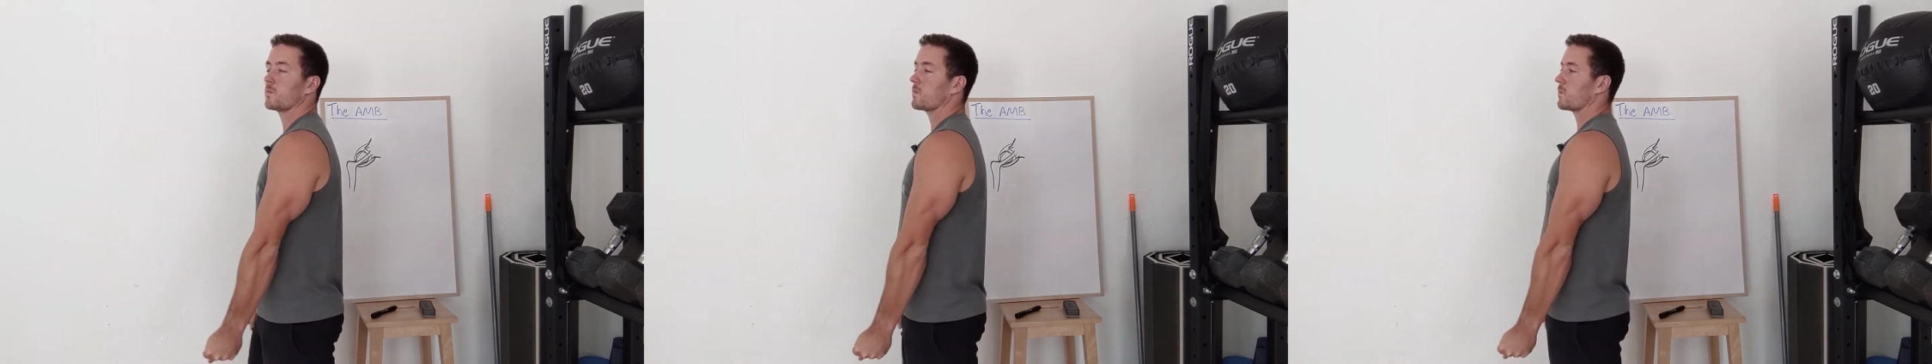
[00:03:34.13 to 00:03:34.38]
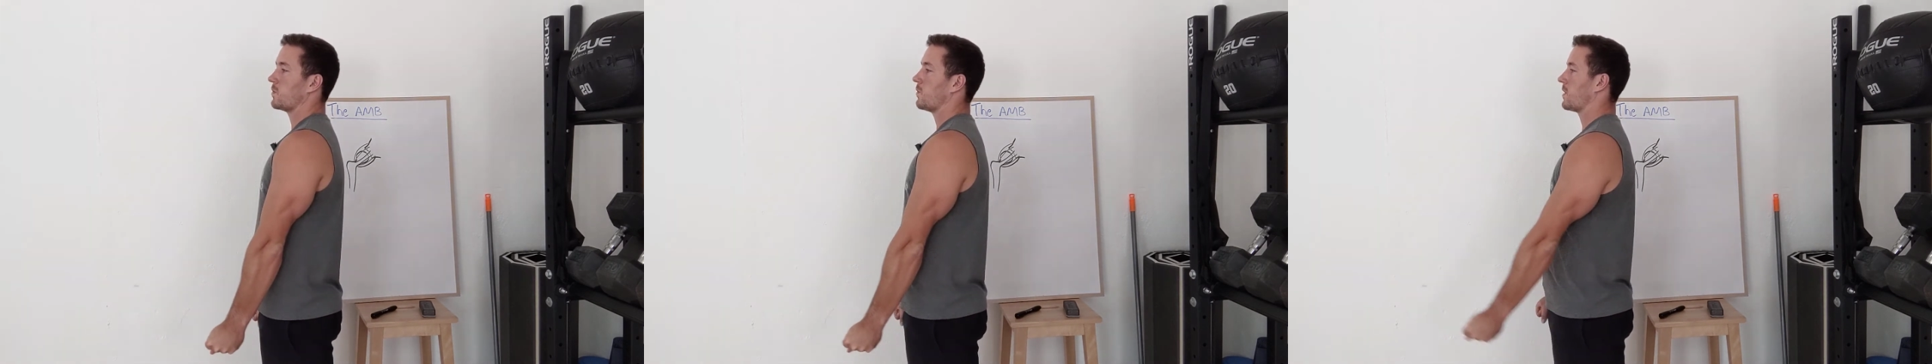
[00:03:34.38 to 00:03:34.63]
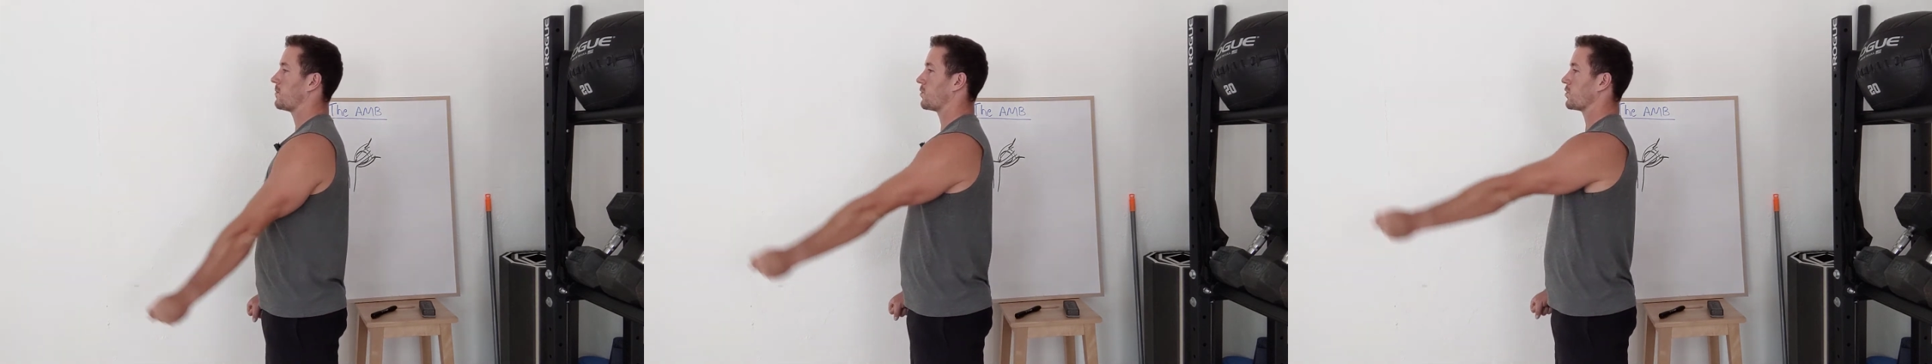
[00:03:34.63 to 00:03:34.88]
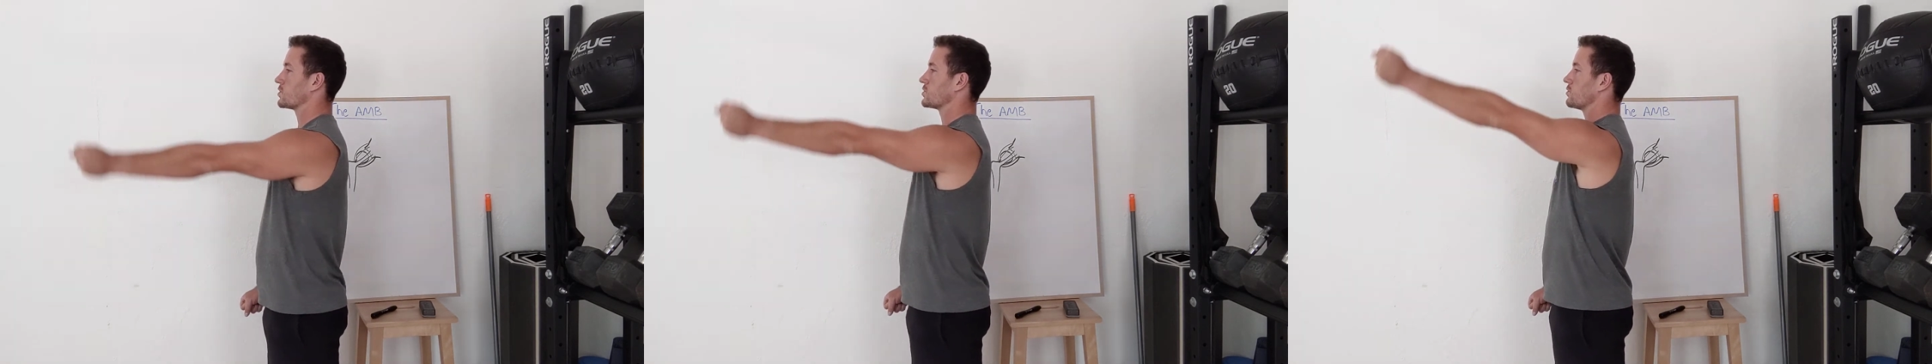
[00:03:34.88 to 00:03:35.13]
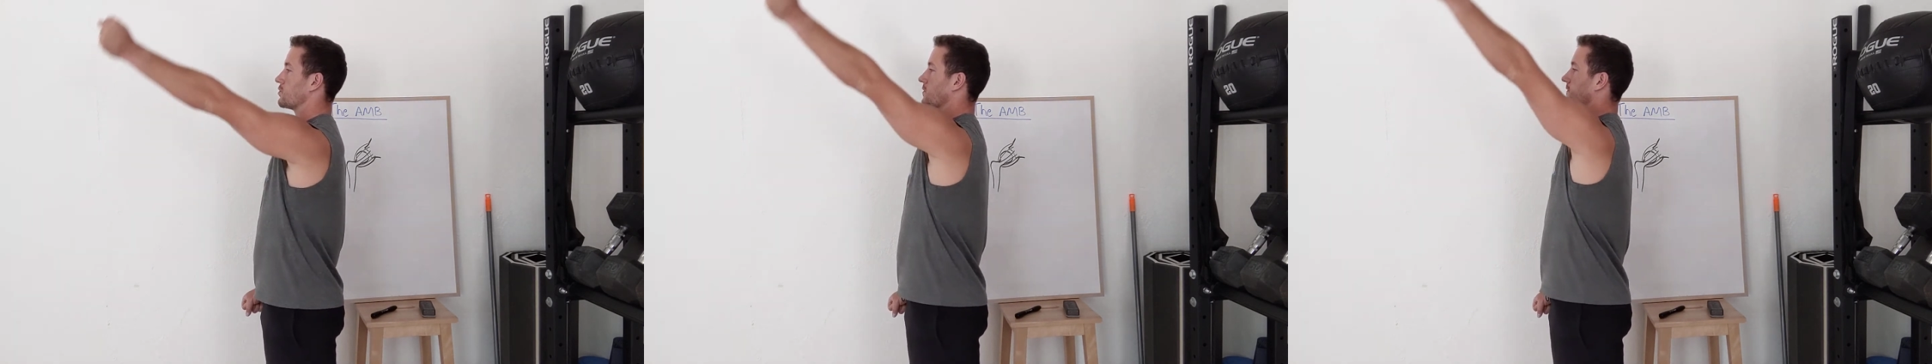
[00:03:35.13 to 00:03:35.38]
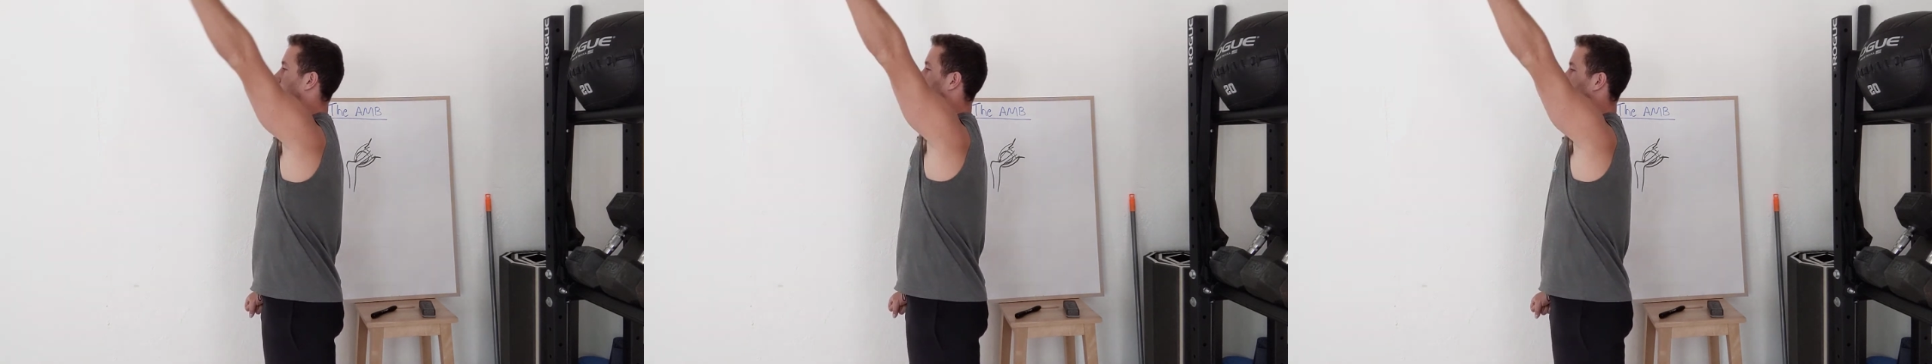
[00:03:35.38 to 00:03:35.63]
we want more shoulder
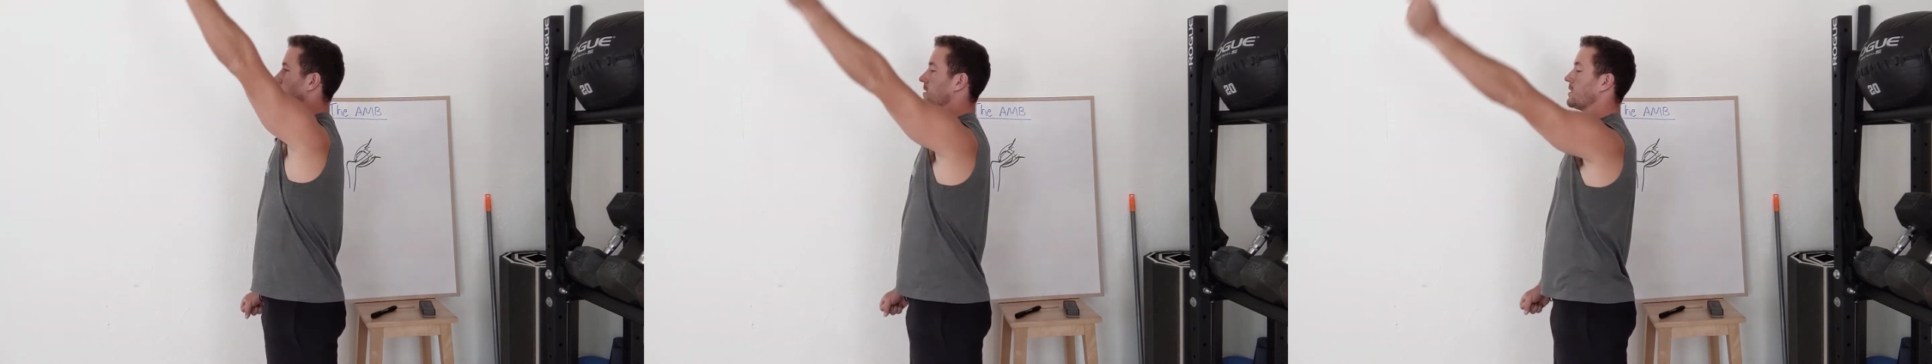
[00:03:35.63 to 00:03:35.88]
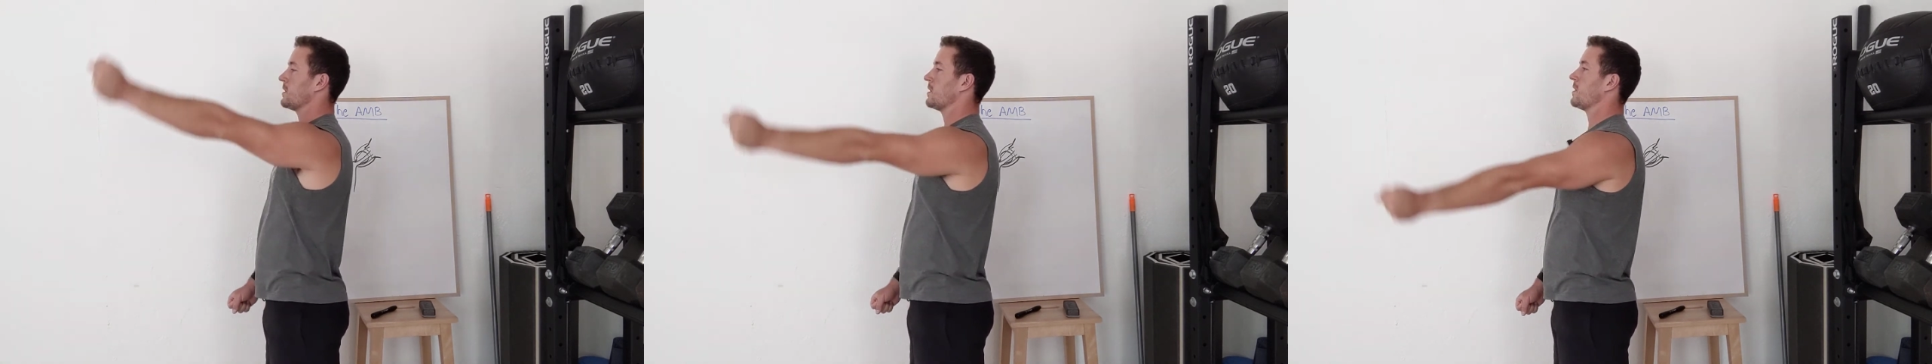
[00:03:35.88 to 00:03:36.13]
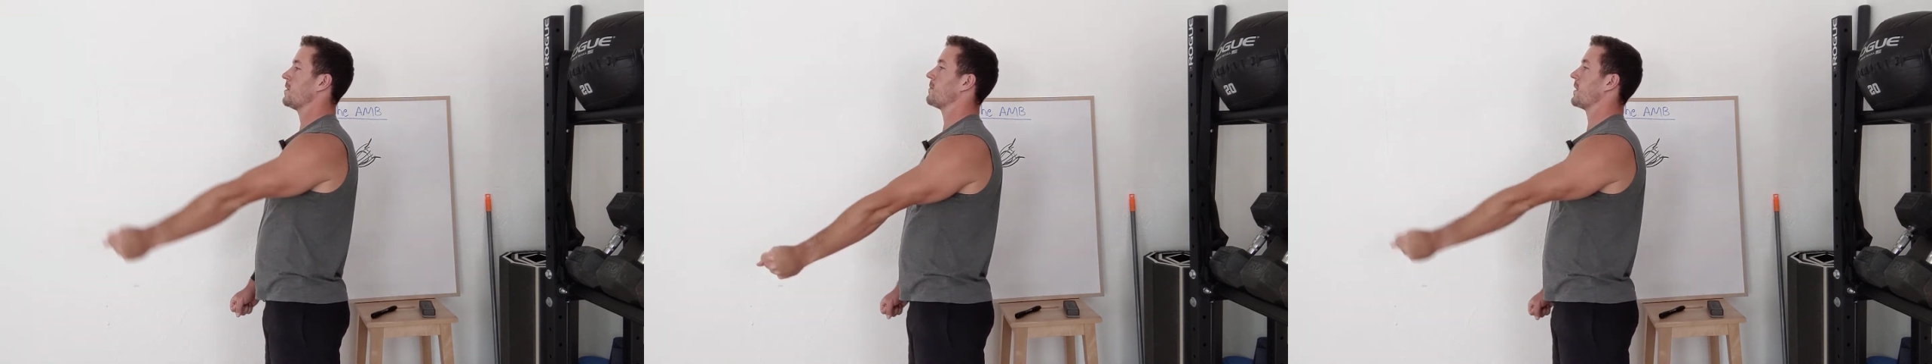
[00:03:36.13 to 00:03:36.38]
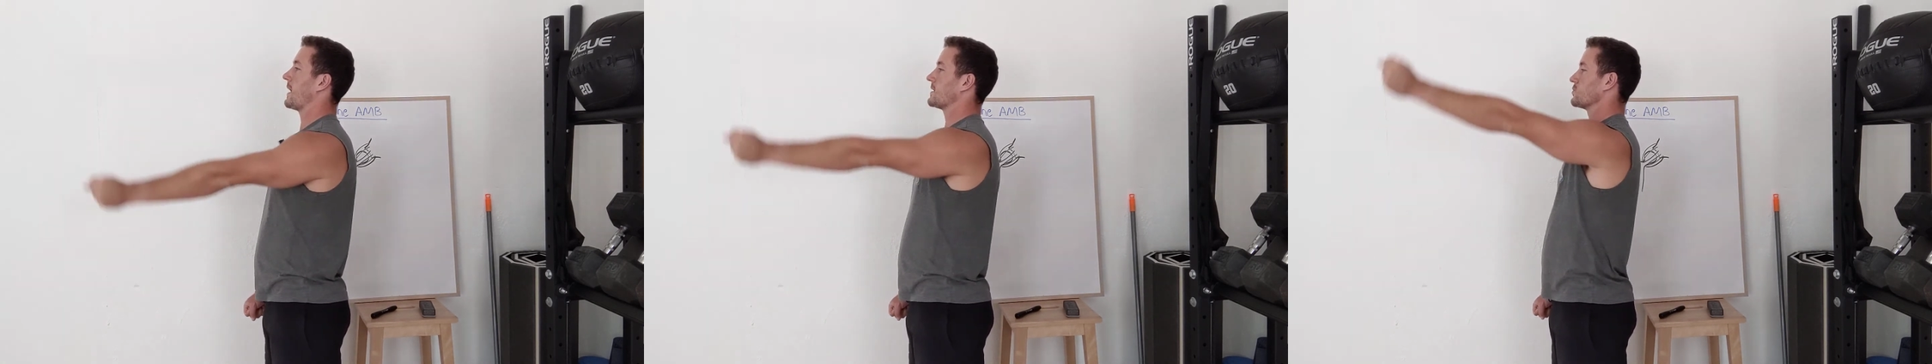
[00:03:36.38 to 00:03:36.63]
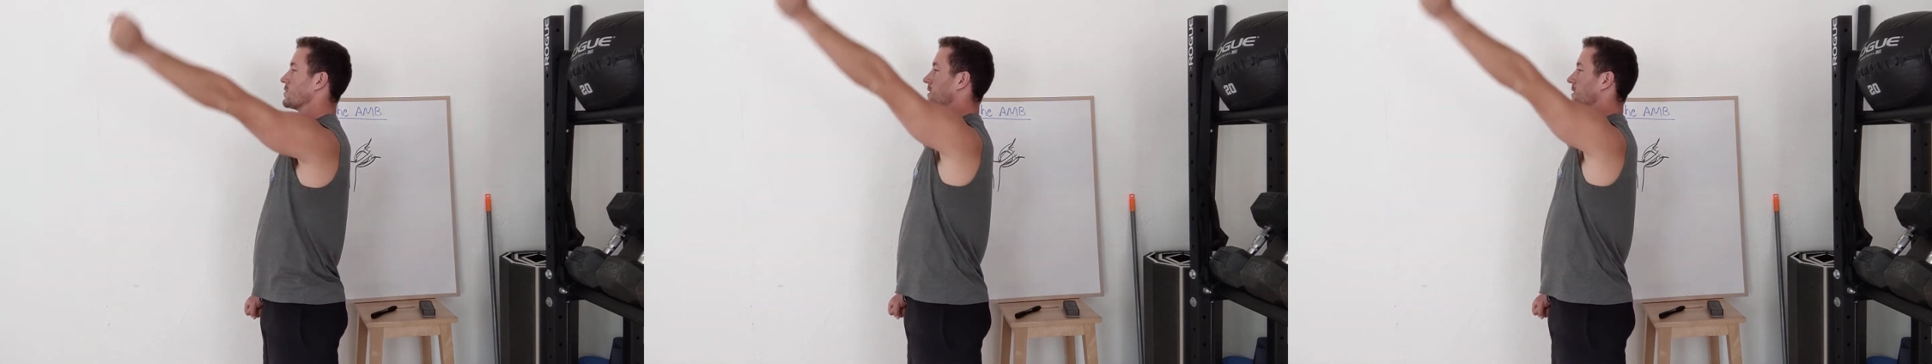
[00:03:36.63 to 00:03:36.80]
flexion, but as we're